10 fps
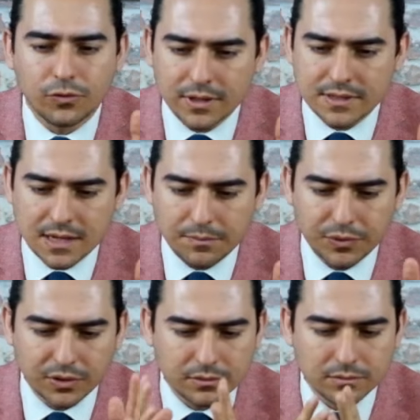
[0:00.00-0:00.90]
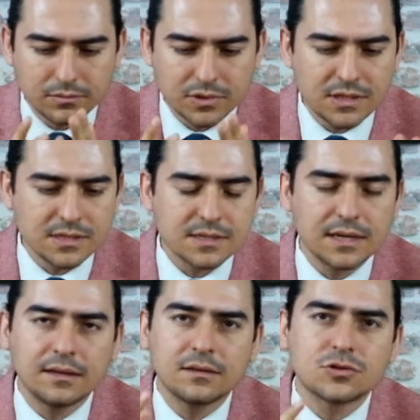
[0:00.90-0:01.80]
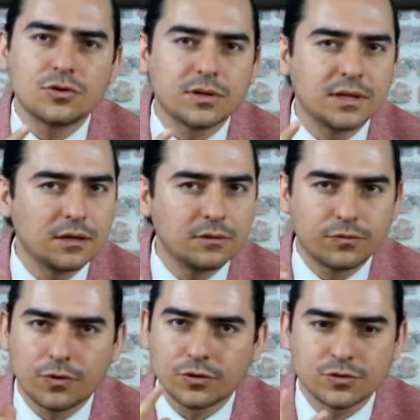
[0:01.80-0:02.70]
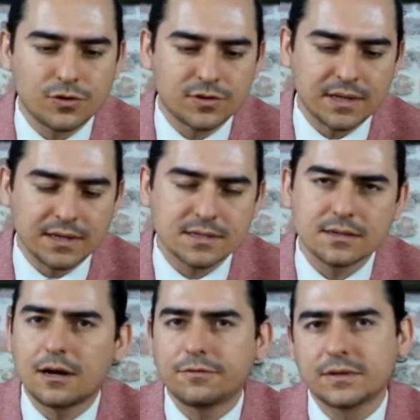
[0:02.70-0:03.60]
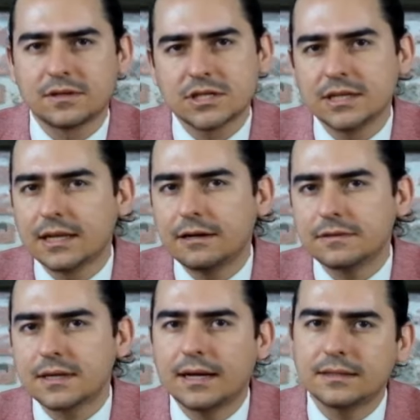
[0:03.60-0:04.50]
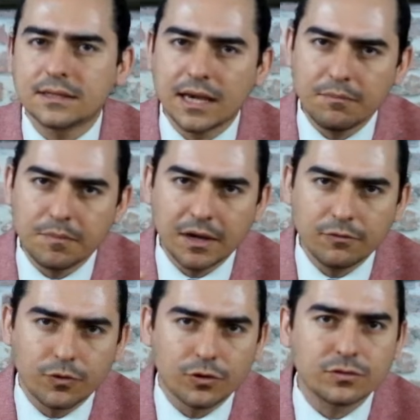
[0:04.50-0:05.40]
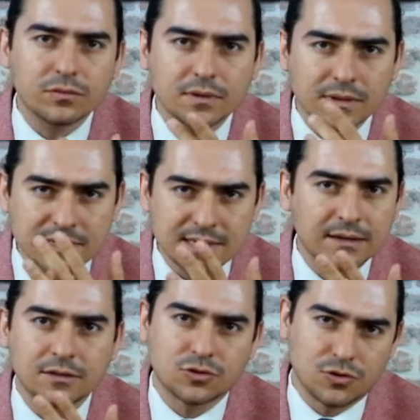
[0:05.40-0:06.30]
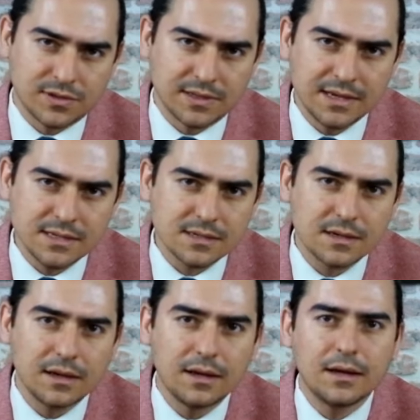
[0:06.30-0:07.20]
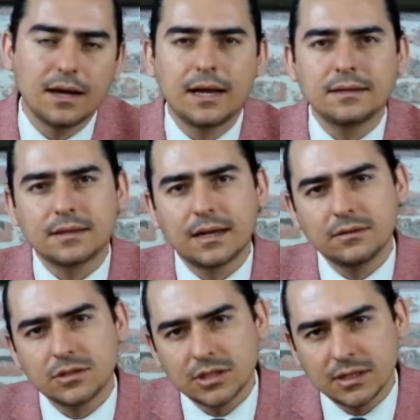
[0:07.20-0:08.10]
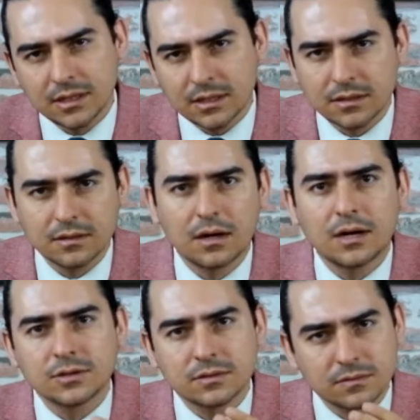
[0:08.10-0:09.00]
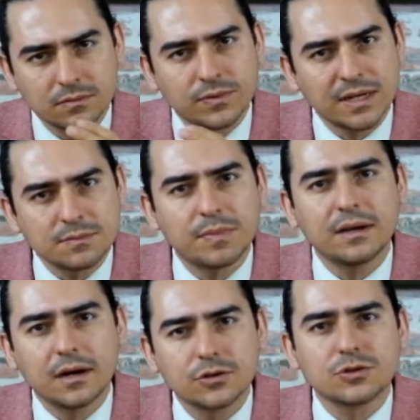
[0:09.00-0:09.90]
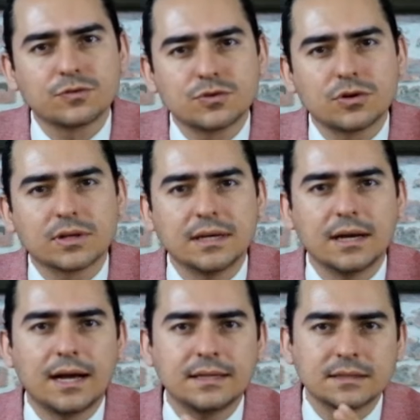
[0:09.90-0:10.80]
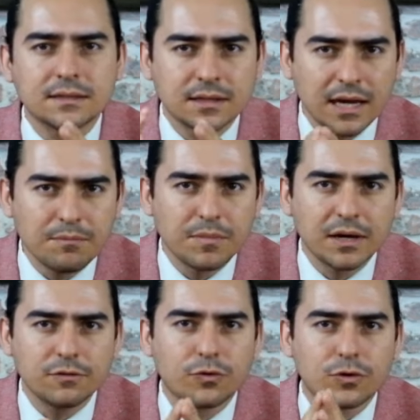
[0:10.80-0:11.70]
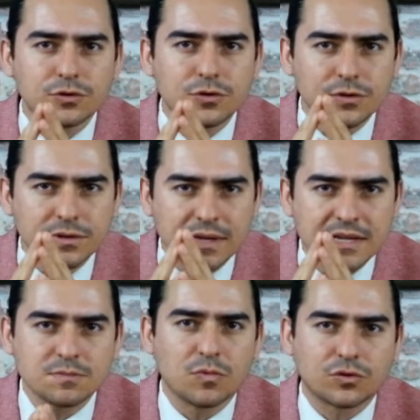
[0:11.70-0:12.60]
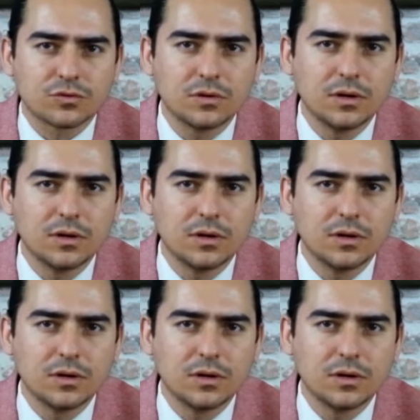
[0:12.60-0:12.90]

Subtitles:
For example, she stayed in Turkey for 30 days after she left and came back for the second 30 days and then she went back out of Turkey and came back for 30 days more.